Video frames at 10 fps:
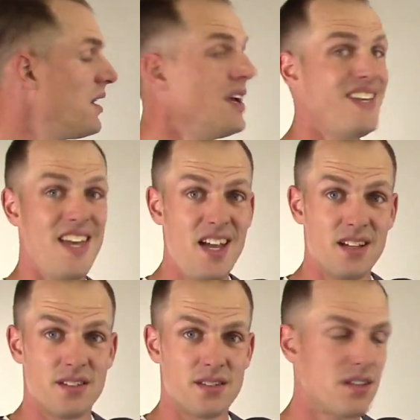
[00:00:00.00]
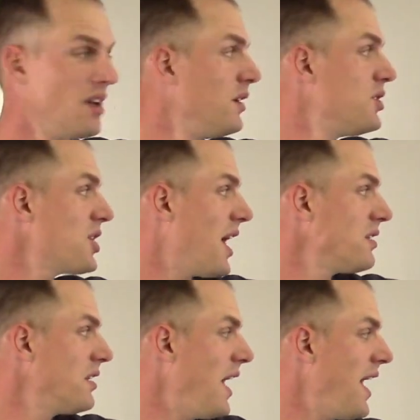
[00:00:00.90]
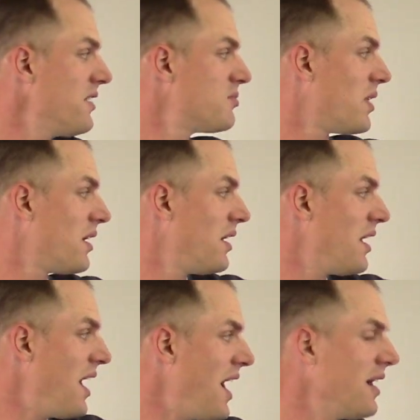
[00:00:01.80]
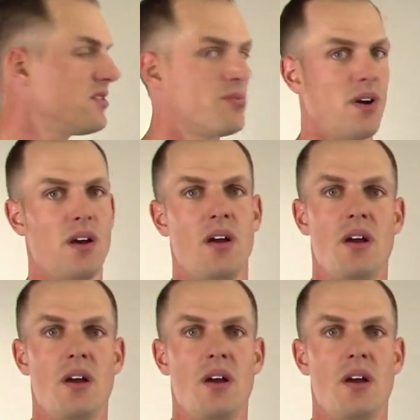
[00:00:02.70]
Kids, childhood asthma, eczema.